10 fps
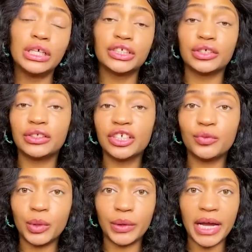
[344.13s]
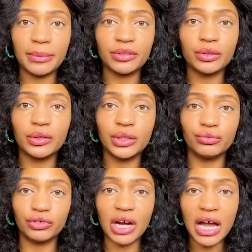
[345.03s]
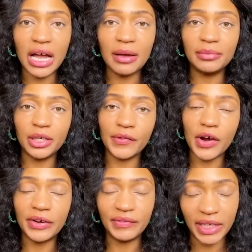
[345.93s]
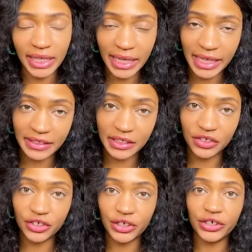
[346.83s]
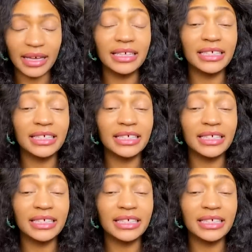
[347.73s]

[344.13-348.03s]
So since we were absolutely robbed of our vacays this year,